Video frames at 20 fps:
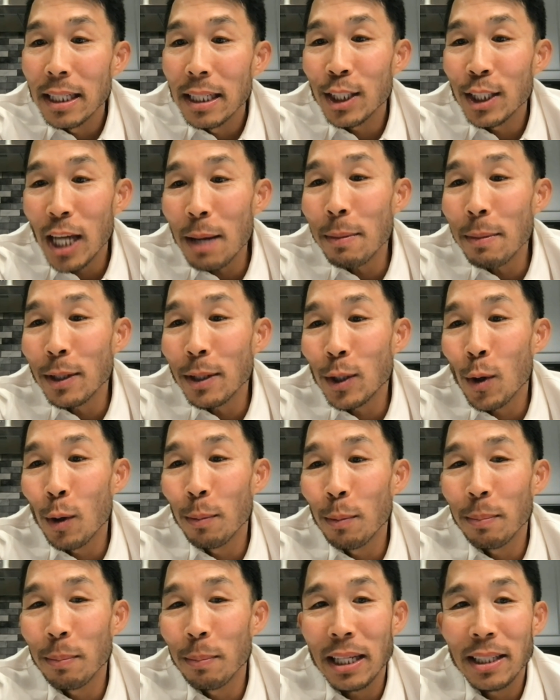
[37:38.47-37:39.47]
Jamin
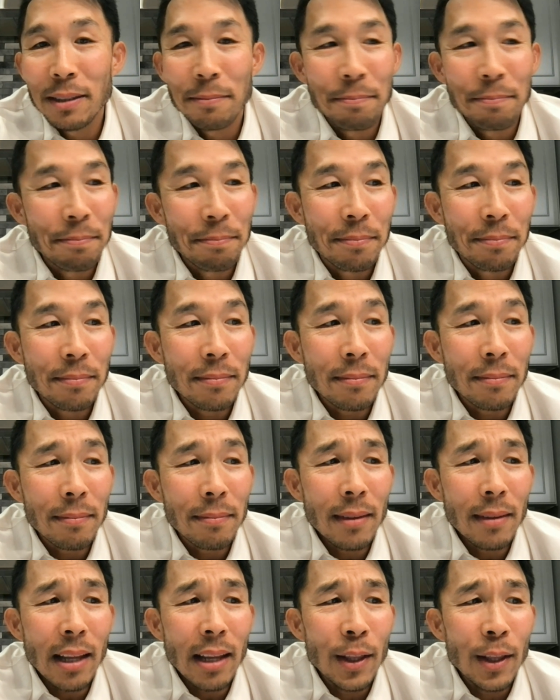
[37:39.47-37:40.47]
told me
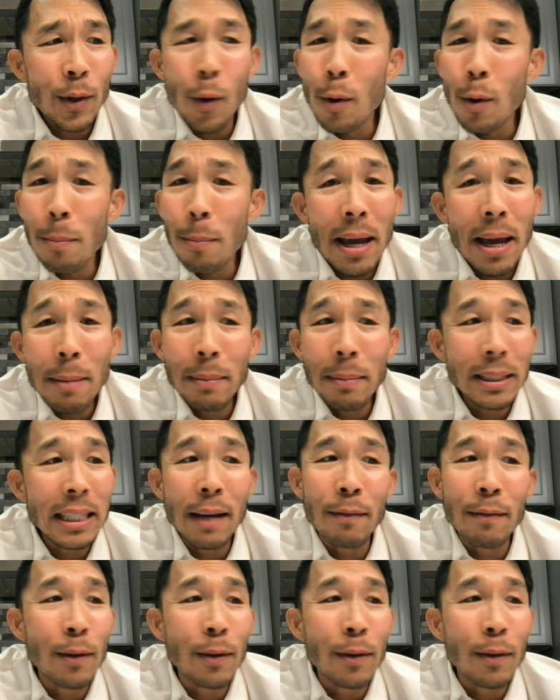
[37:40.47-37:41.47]
the old man must
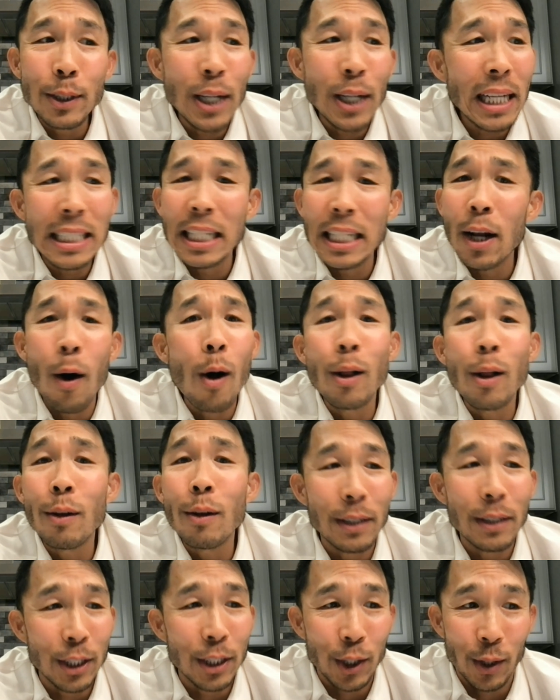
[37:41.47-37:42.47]
have glow tracts in all
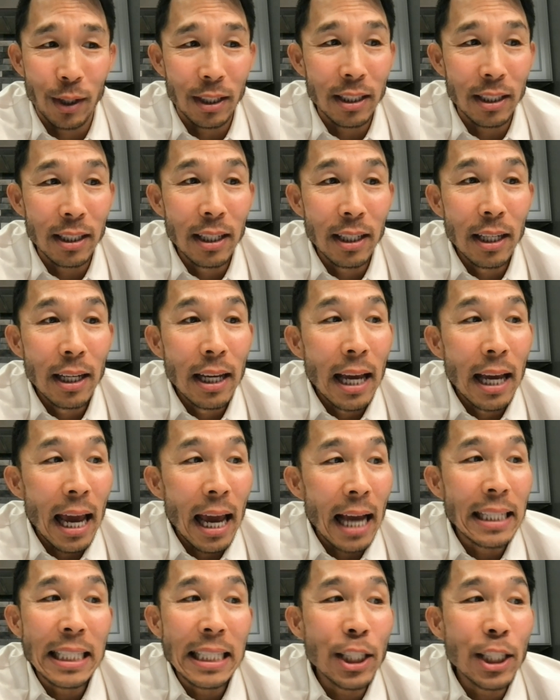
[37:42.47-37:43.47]
of his shirts,
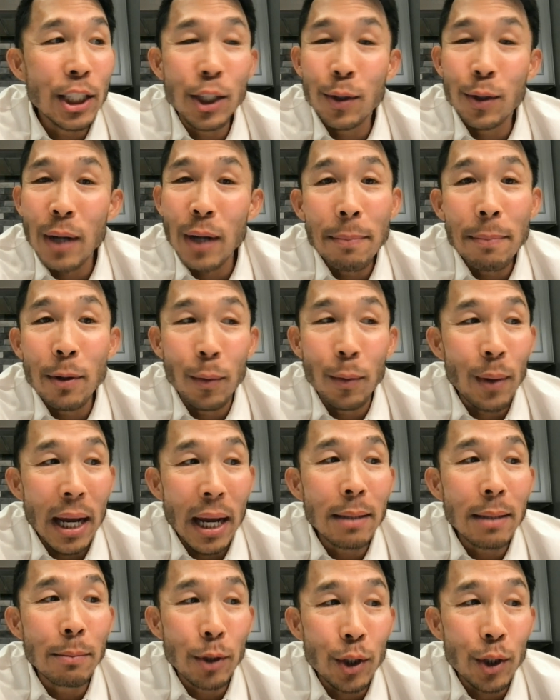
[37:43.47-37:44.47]
as he just grabbed a
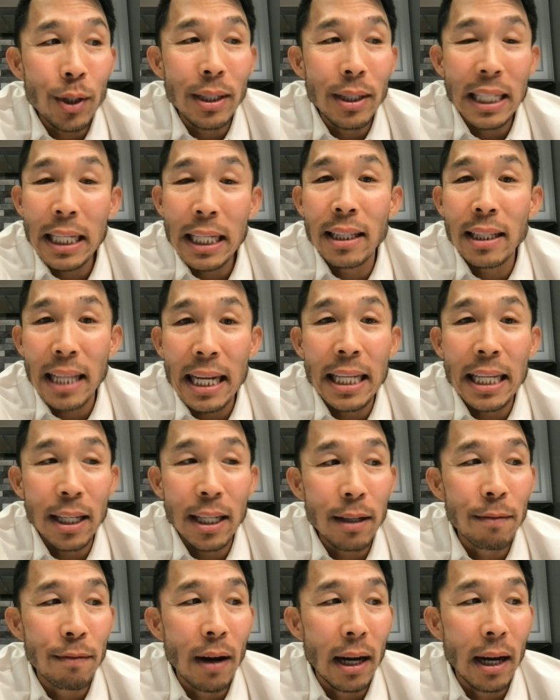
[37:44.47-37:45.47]
random shirt he, that he
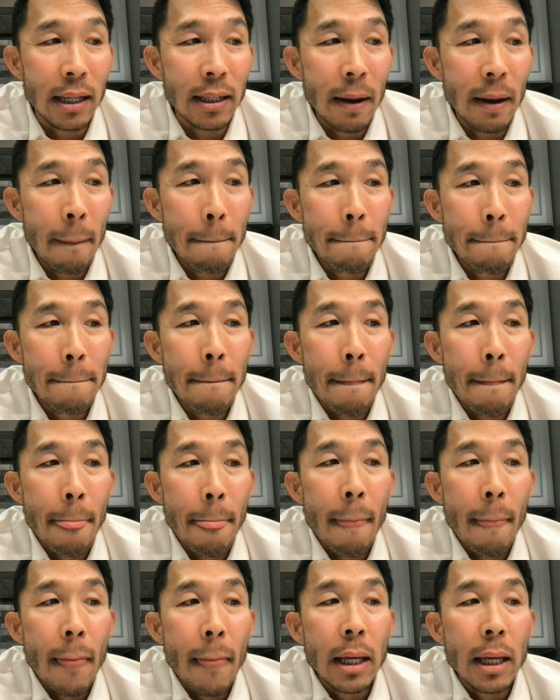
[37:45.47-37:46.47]
could find.
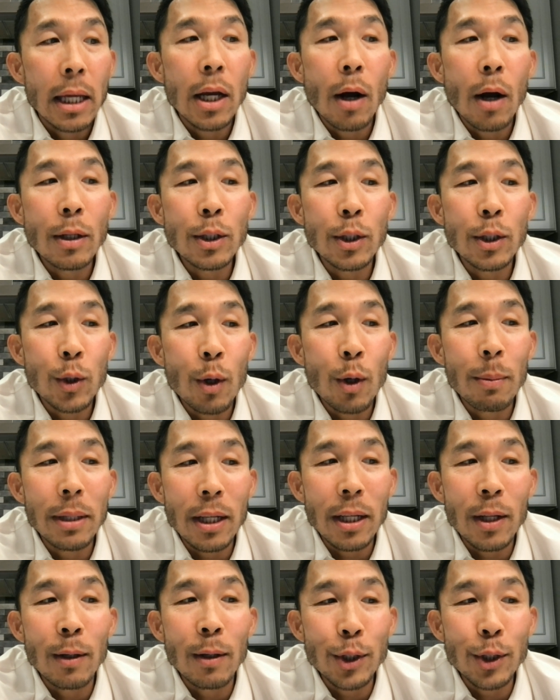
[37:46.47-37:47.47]
He also told me
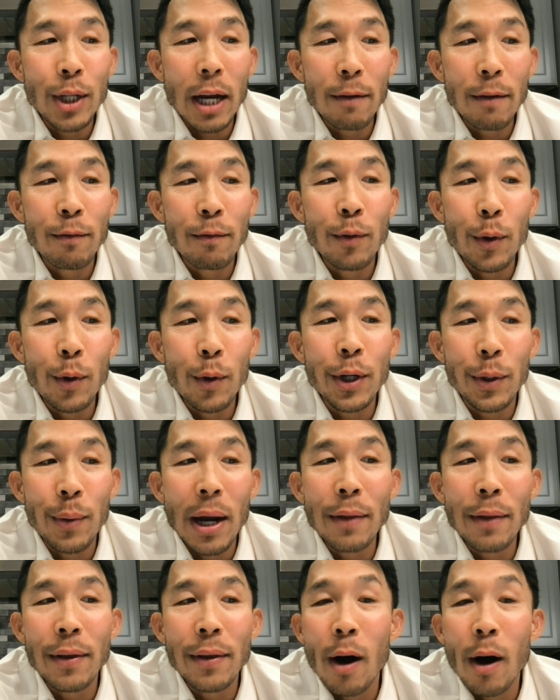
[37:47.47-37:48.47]
the glow tract floated
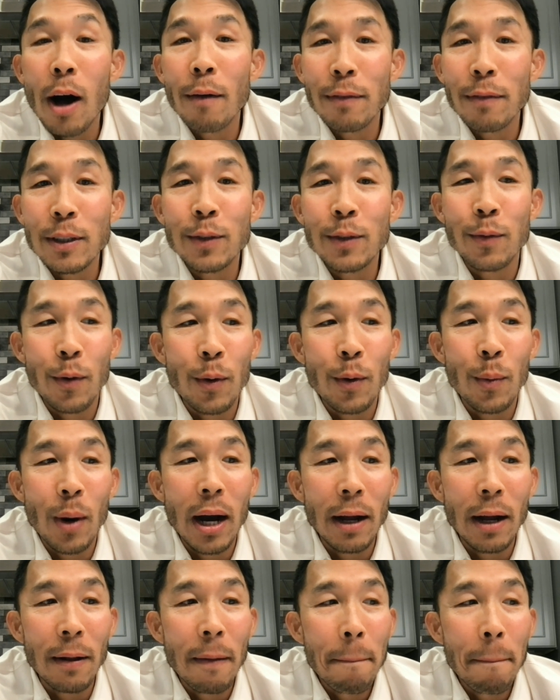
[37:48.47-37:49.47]
around their office for a
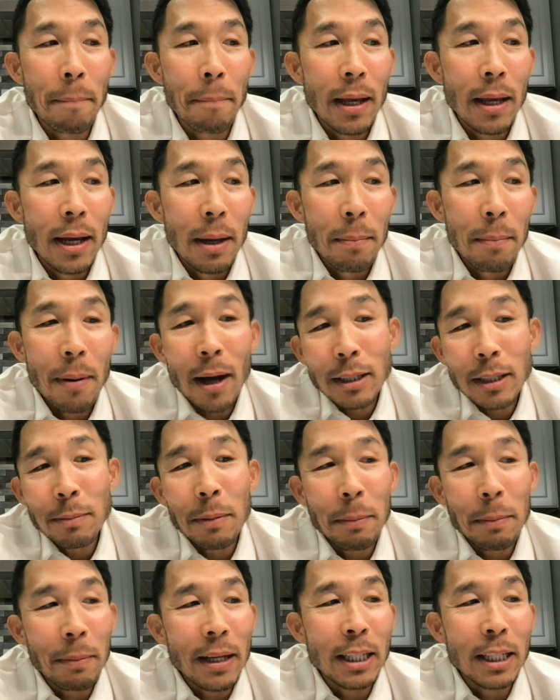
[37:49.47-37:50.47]
while
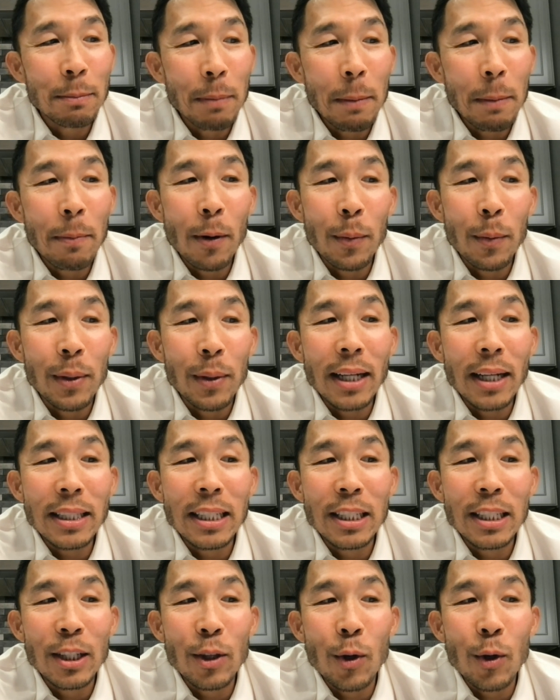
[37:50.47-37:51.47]
possibly because people are
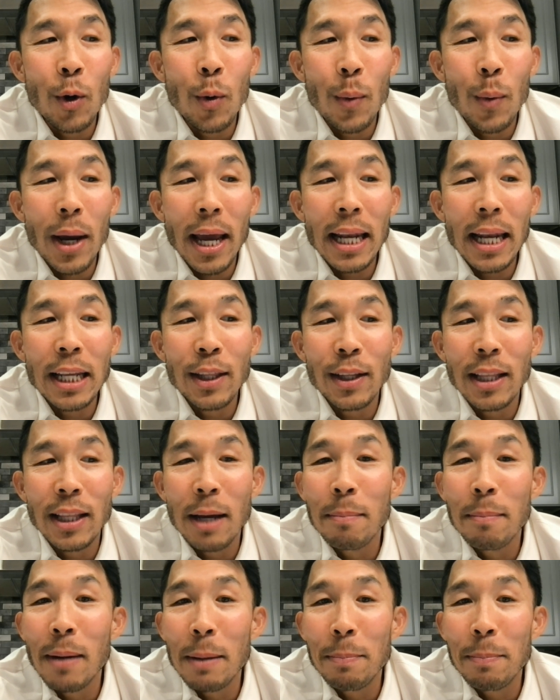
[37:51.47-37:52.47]
reluctant to throw away anything
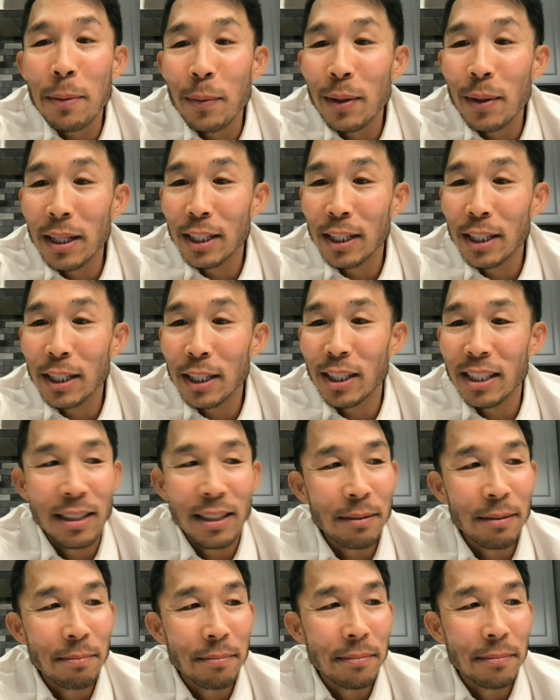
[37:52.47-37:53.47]
that might be
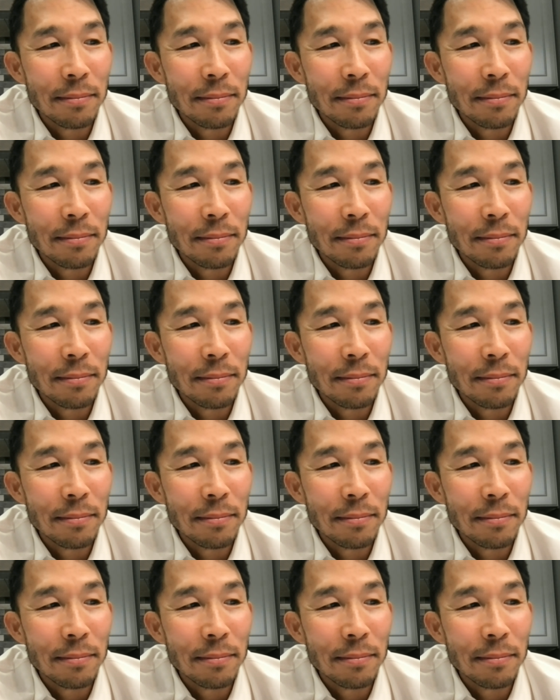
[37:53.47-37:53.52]
religious.